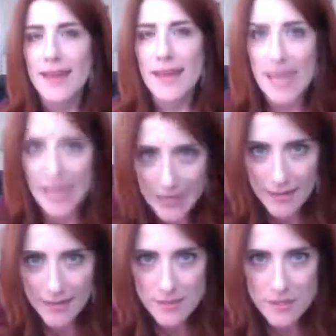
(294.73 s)

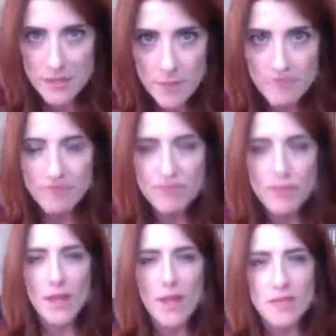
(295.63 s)
And
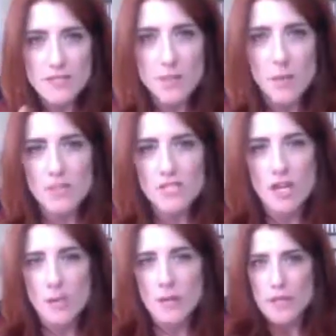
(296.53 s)
this is why I want to talk
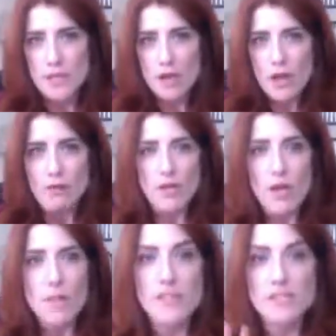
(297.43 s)
about letting go,
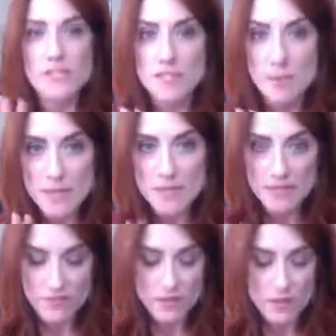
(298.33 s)
because sometimes I
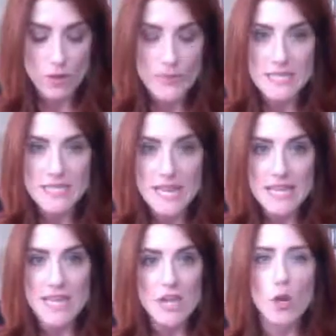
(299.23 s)
feel we can take
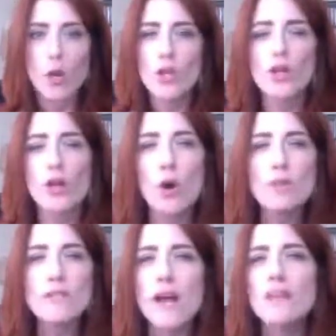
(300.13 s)
that goal and
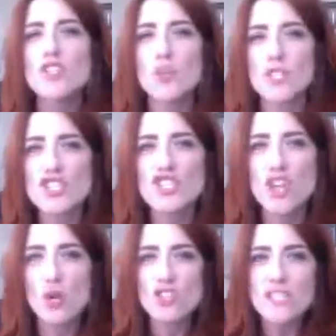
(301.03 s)
hold on to it
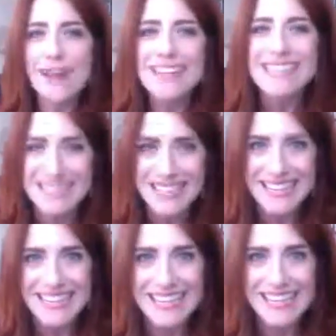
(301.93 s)
so
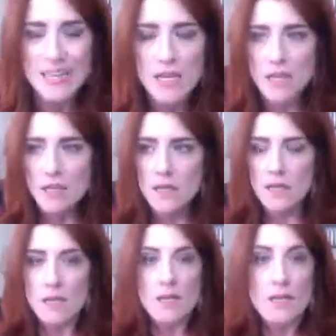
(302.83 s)
tightly
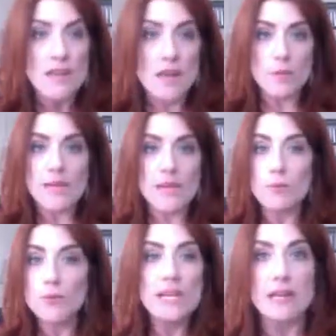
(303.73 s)
that we
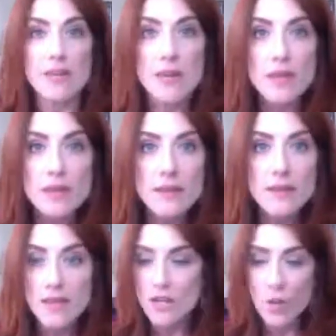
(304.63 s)
breathe,
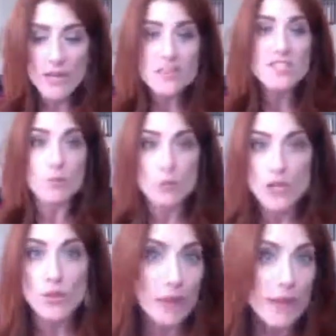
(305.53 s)
that no one else can
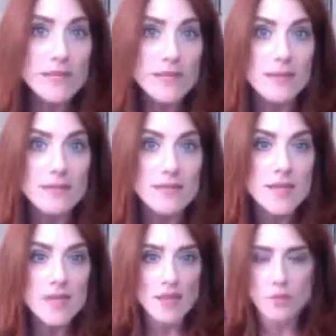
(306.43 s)
breathe around us,
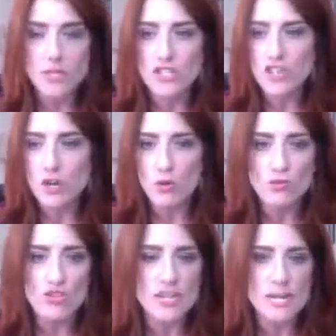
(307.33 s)
that we
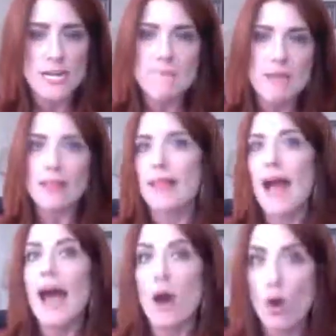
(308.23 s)
don't
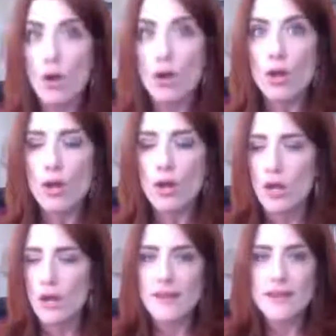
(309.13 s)
allow
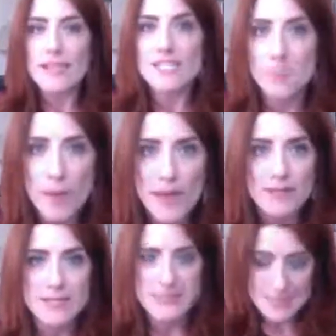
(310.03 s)

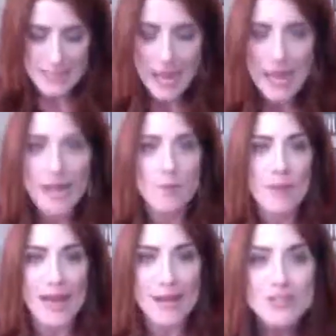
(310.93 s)
space, time,
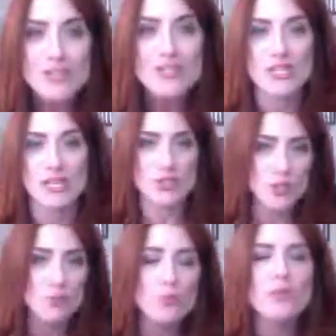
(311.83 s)
energy to
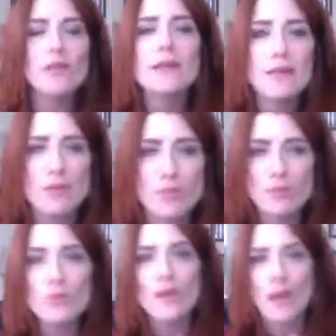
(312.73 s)
breathe
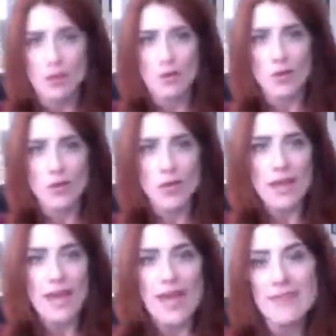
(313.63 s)
through that goal.
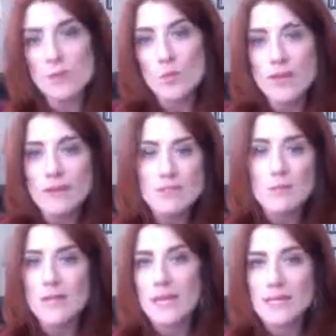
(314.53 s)
And then we
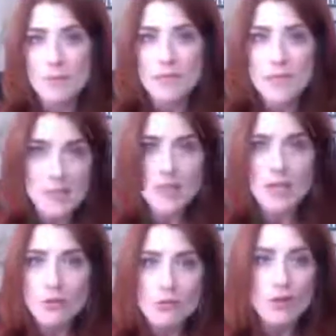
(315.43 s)
ultimately end up killing
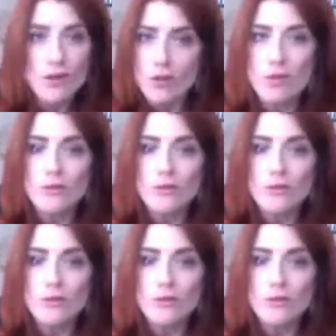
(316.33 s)
our own goal.